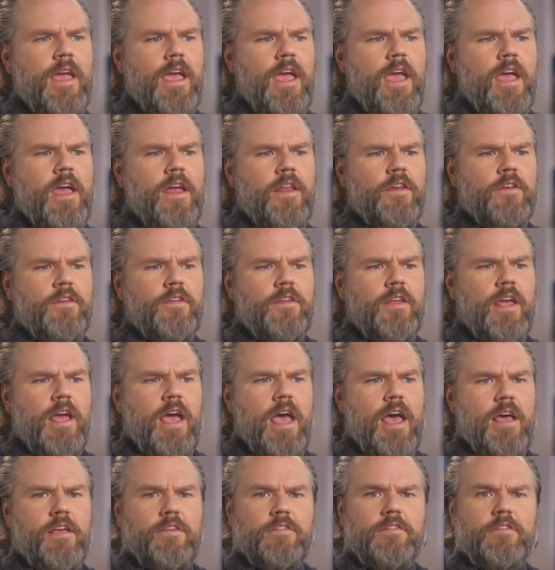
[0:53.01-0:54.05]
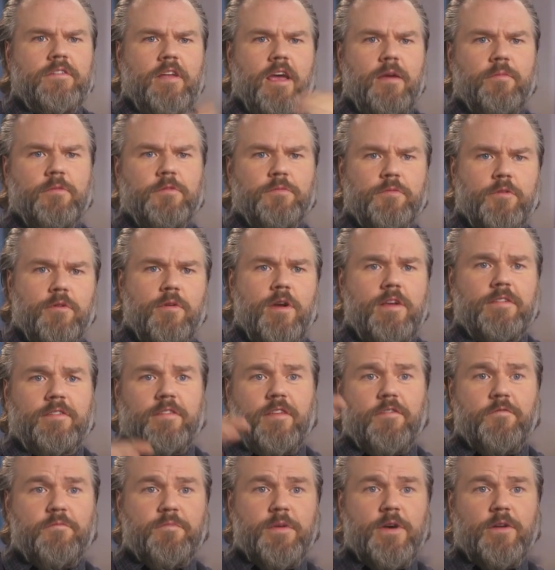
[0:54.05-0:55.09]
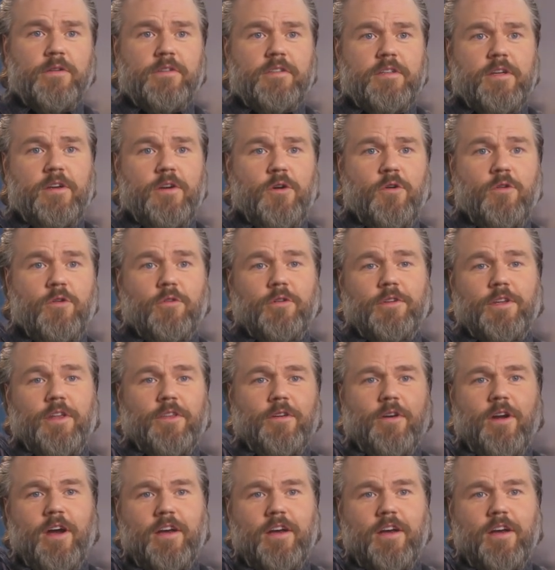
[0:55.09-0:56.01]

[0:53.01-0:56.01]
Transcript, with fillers: And as time has progressed, they've built a whole other